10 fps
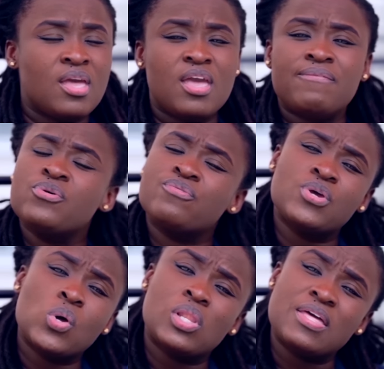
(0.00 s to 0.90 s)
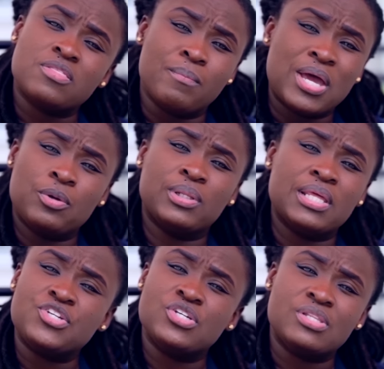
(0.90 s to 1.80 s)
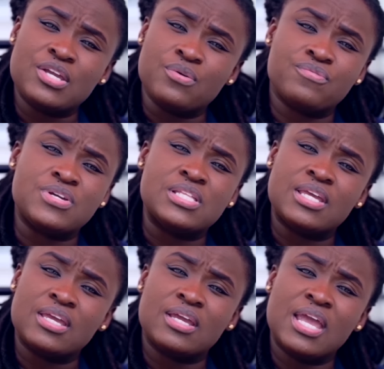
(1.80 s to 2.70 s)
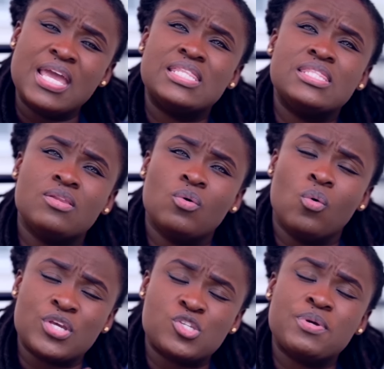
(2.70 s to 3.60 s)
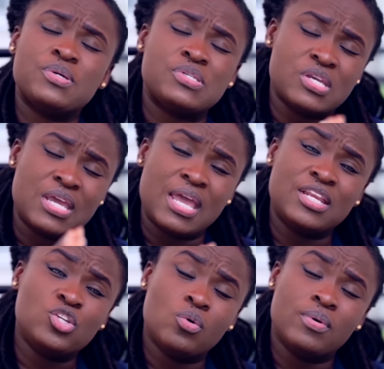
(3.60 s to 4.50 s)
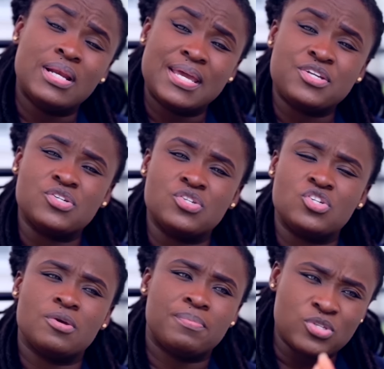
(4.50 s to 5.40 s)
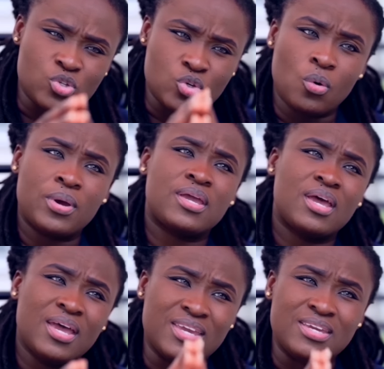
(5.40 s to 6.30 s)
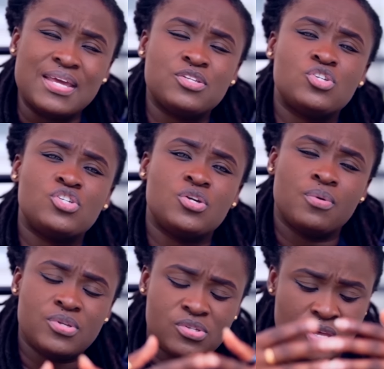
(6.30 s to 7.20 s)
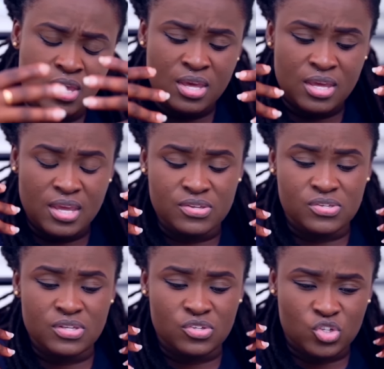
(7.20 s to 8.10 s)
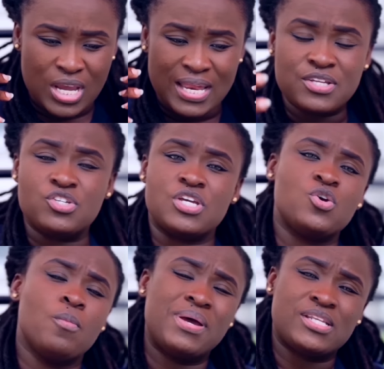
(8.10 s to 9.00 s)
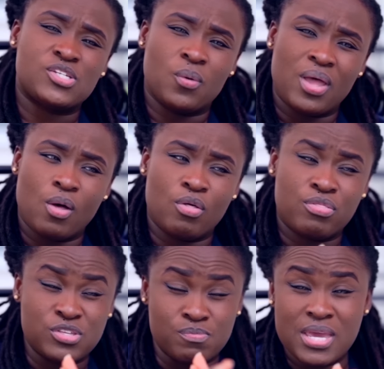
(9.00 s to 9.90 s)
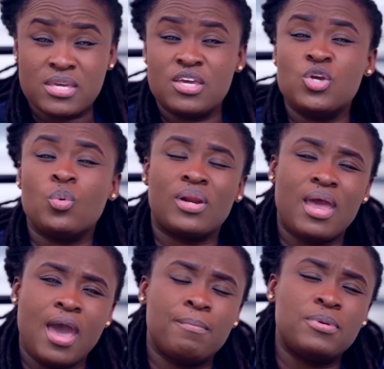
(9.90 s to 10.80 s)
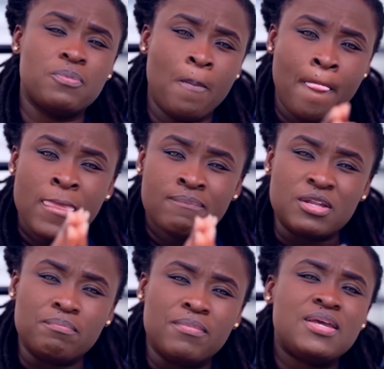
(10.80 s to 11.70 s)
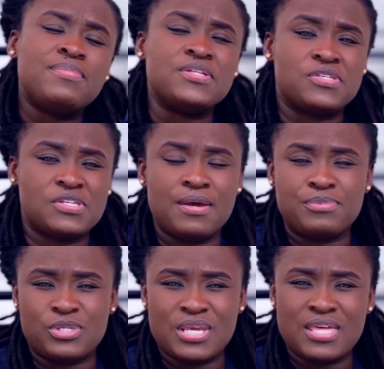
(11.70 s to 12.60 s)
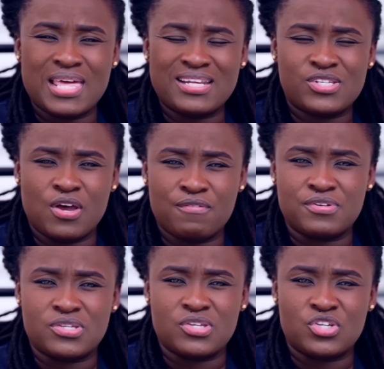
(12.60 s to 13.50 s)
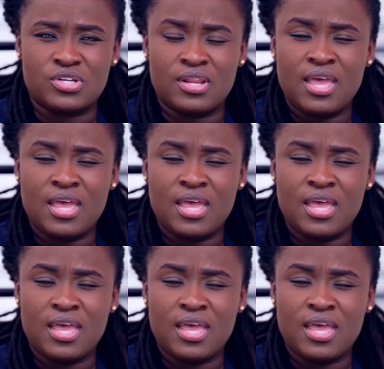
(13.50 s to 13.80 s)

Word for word: If you feel like the manipulation that you're feeling in or experiencing in your relationship is going against you, is, is, is challenging your mental health, is making you unhappy, then maybe it's time to take that tough decision